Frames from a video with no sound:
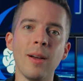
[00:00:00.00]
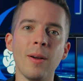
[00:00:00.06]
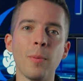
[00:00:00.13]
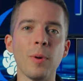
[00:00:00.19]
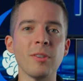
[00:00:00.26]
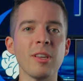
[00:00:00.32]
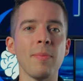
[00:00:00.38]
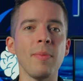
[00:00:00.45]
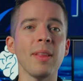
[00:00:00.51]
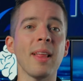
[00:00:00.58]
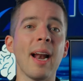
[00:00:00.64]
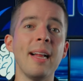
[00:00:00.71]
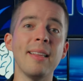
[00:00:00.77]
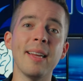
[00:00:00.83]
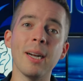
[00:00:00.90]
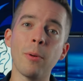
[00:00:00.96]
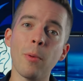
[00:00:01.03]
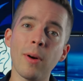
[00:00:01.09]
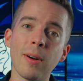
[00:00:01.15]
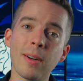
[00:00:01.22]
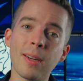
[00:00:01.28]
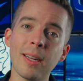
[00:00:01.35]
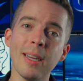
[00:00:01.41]
was something that I did at
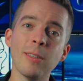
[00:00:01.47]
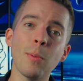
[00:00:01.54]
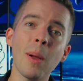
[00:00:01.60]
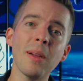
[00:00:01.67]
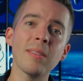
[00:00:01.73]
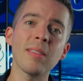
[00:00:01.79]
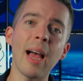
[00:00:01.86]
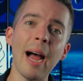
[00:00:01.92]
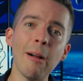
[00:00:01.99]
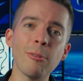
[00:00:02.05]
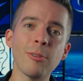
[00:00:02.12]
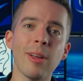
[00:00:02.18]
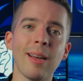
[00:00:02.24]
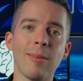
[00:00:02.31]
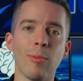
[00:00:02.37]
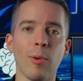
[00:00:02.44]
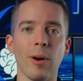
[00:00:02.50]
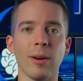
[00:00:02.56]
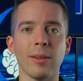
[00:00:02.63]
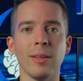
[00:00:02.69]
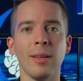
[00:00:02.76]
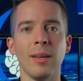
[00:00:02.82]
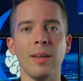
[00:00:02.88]
work as well as outside of
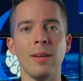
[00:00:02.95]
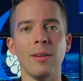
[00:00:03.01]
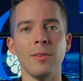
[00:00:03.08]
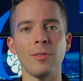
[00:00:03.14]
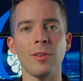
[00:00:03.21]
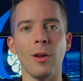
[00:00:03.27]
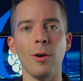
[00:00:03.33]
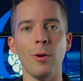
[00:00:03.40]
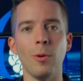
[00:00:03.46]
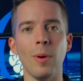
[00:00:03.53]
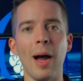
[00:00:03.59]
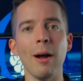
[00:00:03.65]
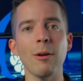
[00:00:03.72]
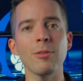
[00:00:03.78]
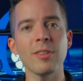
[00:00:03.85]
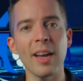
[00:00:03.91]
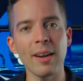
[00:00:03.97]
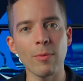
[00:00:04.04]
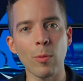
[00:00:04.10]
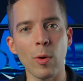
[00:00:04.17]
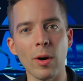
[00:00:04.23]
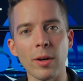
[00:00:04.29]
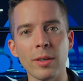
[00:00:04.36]
work. So outside of
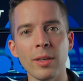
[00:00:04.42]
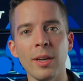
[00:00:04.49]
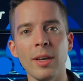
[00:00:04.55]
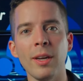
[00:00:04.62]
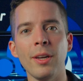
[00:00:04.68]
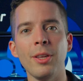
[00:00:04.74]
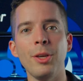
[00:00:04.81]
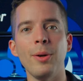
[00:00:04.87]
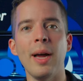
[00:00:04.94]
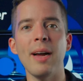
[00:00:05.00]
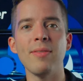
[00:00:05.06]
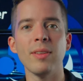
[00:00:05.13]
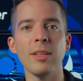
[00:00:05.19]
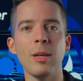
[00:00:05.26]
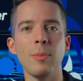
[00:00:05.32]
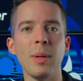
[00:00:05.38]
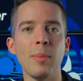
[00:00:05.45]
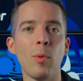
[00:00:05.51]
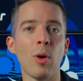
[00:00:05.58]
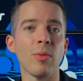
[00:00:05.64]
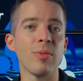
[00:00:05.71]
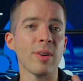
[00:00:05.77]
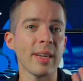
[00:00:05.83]
work, you have a little bit
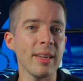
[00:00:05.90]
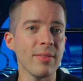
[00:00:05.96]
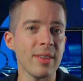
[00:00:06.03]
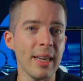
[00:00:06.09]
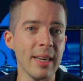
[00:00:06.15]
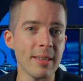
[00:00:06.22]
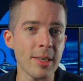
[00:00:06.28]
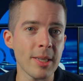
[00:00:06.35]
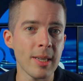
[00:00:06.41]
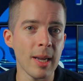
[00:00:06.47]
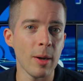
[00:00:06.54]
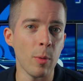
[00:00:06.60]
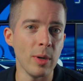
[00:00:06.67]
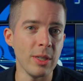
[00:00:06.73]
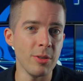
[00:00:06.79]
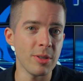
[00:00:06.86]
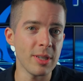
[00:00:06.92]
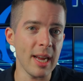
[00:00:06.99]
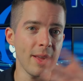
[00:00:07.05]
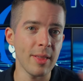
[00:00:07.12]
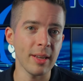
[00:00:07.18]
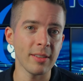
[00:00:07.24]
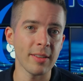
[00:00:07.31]
more forgiveness when you say
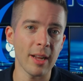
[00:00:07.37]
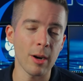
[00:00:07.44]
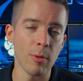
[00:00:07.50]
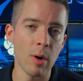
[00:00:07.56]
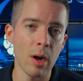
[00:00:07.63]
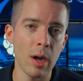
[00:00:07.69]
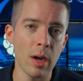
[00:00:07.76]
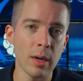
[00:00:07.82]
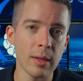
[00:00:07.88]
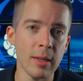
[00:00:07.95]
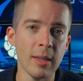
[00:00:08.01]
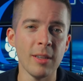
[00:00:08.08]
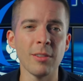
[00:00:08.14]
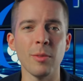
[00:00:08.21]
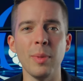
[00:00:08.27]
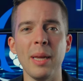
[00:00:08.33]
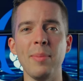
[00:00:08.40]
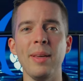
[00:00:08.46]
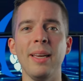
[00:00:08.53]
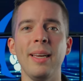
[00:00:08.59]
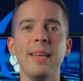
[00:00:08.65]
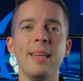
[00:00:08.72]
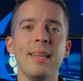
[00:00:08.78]
things that are wrong. So
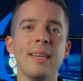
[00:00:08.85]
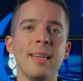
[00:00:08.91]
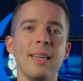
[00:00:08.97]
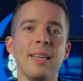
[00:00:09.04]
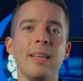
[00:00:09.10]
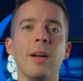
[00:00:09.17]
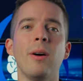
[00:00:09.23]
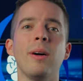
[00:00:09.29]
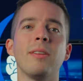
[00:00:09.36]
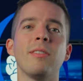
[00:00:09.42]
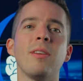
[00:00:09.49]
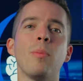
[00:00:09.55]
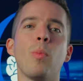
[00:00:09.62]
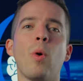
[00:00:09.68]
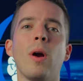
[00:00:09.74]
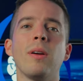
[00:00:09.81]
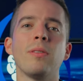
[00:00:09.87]
maybe, at somewhere